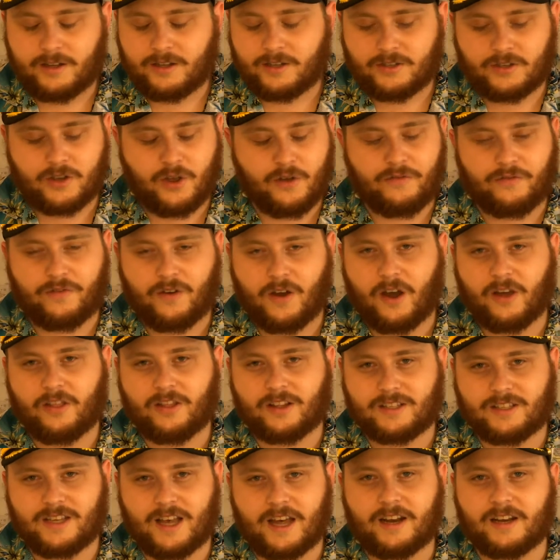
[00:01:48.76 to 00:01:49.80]
so far
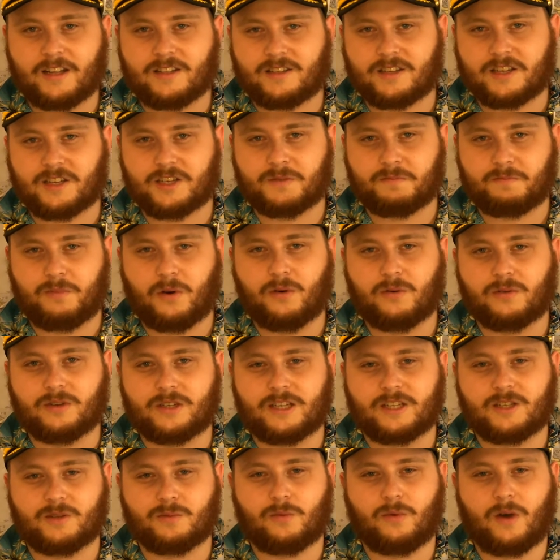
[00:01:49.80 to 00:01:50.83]
the Tennent's has pulled
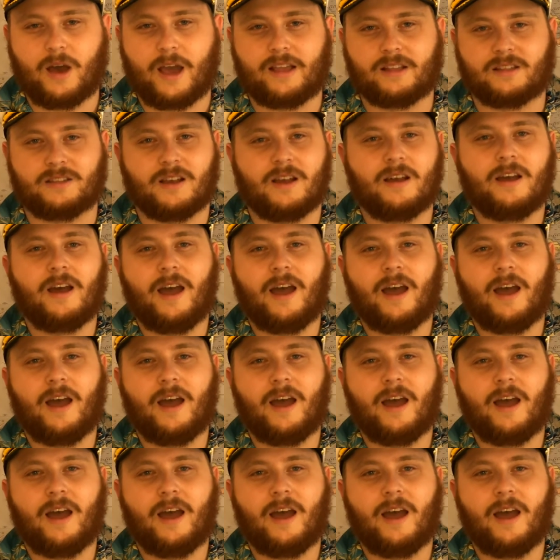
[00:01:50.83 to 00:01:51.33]
its weight